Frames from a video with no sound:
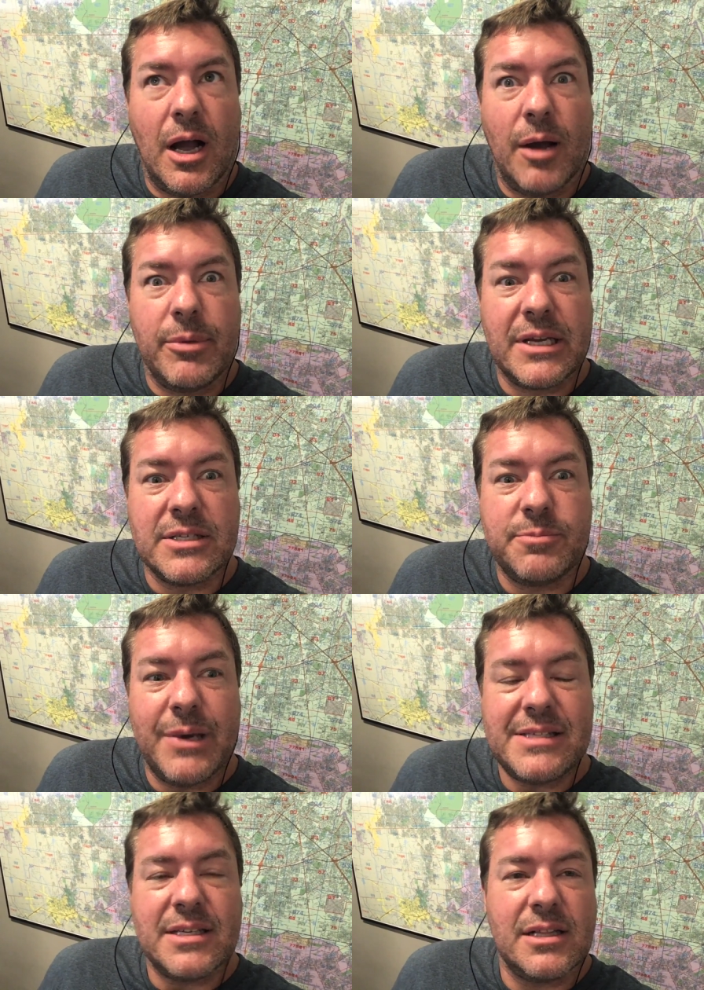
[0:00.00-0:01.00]
Because
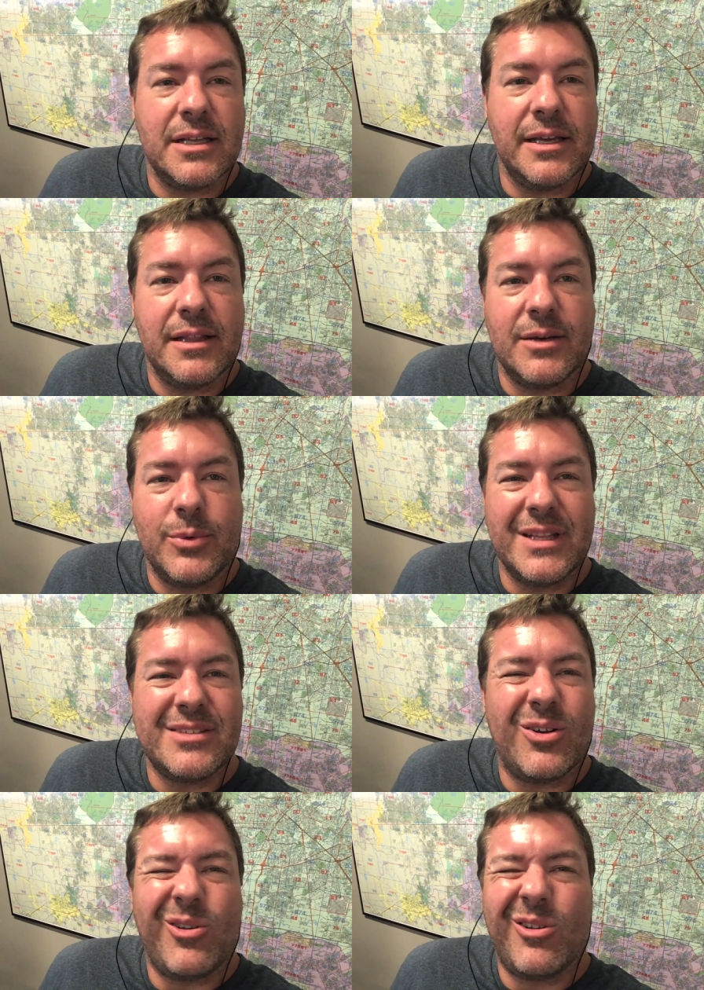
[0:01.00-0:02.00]
basically, when this
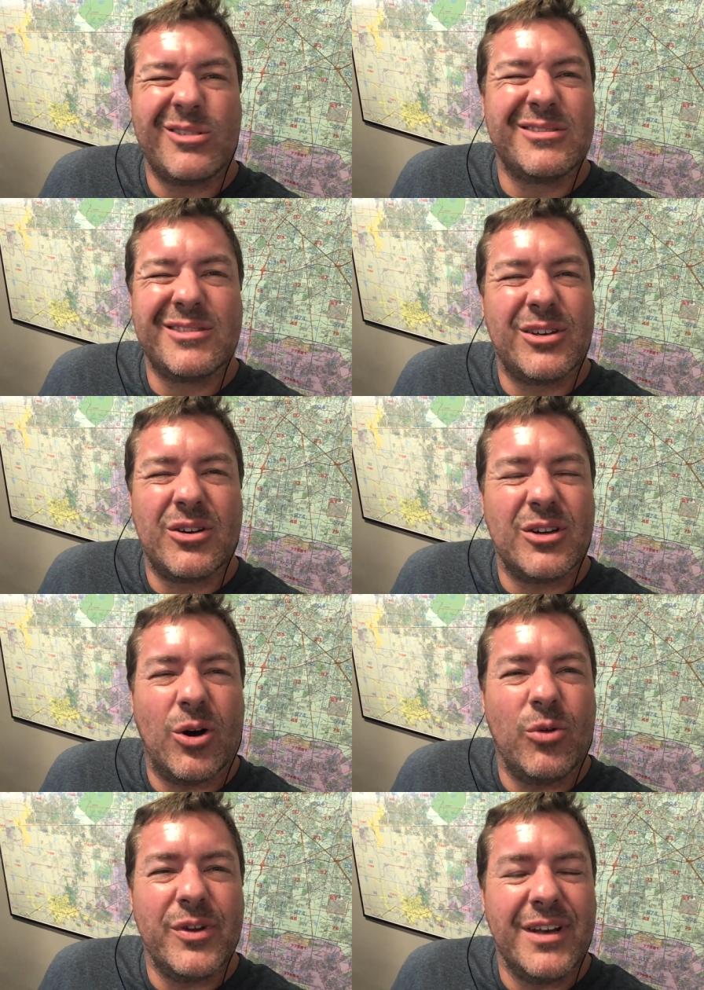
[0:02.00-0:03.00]
whole
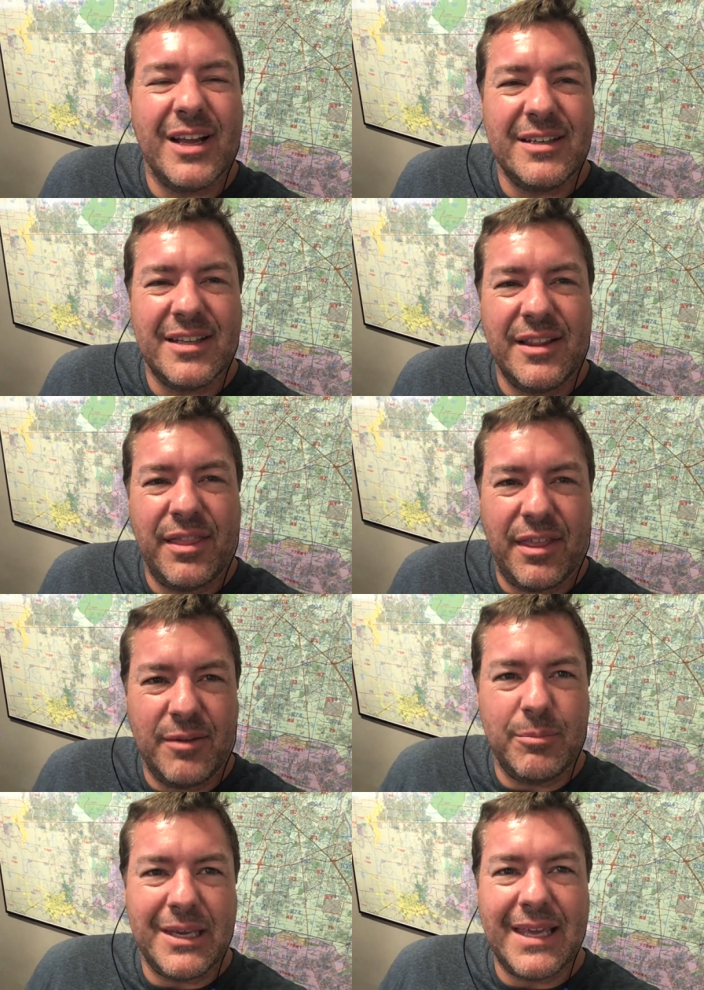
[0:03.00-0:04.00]
COVID-19
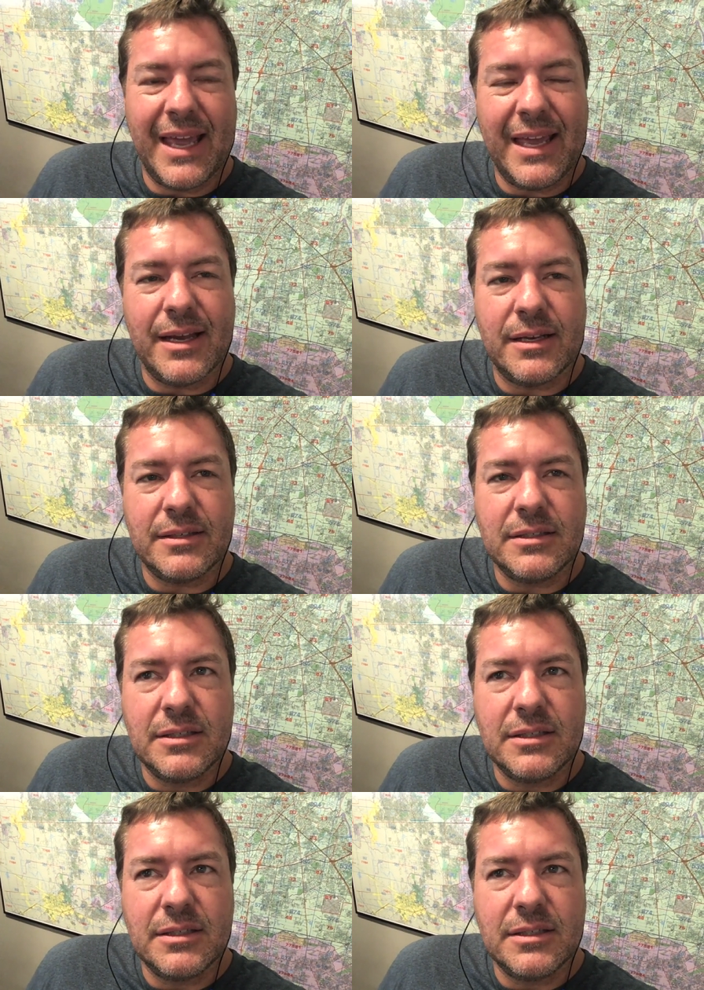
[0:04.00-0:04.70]
thing began,